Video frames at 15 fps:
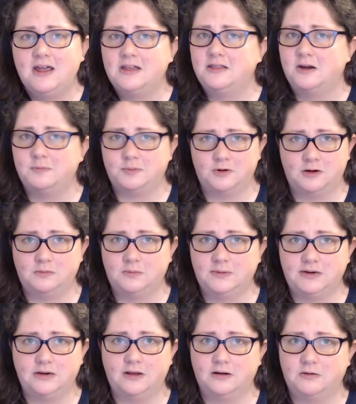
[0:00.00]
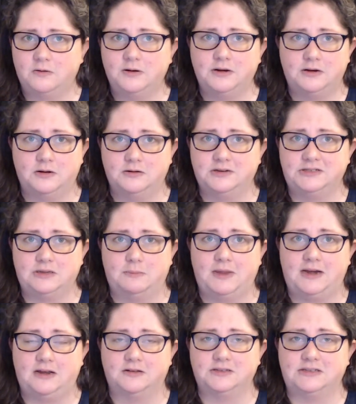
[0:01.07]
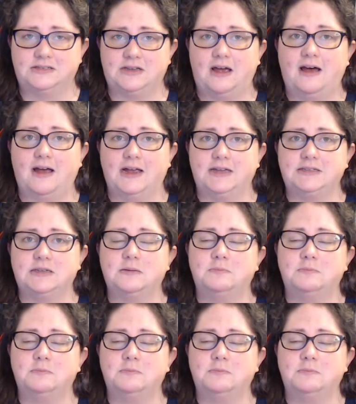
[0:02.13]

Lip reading: they're probably not going to notice somebody else's eyes,